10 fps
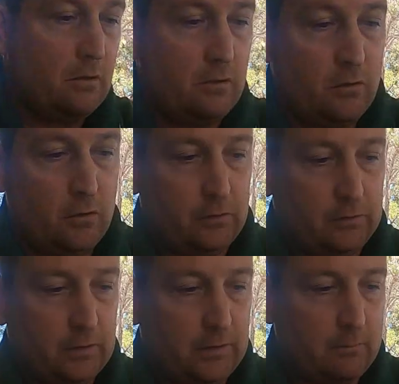you
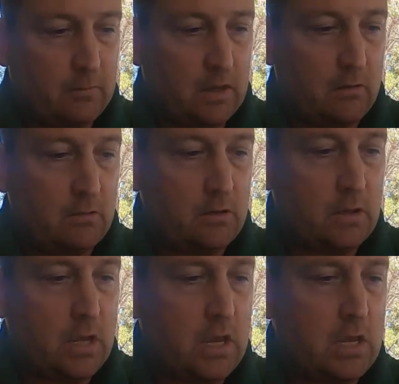sticky tape that on
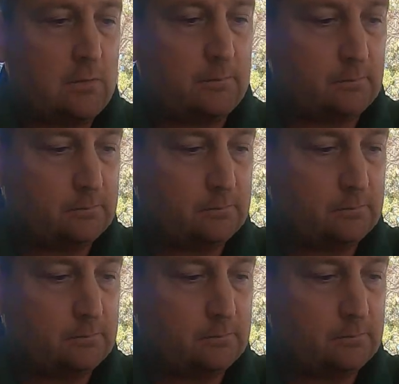there.